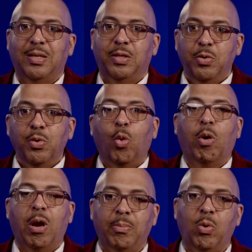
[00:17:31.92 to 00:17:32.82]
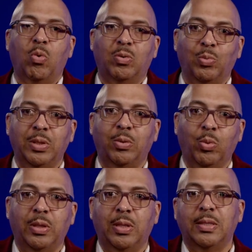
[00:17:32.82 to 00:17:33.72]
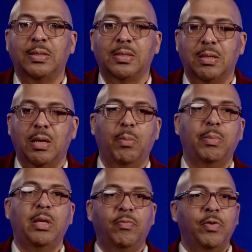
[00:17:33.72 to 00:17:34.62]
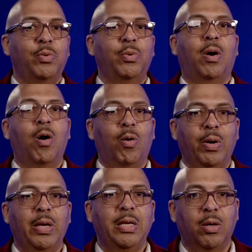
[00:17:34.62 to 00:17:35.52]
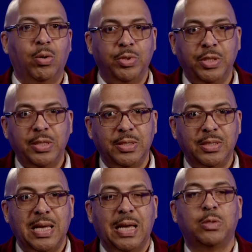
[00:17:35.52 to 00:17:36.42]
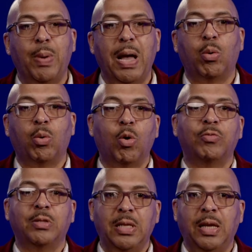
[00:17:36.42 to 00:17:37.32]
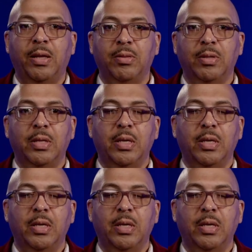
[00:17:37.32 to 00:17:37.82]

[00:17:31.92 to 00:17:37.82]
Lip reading: You know where I'm going with this. How many of you already know Jesus has power over death?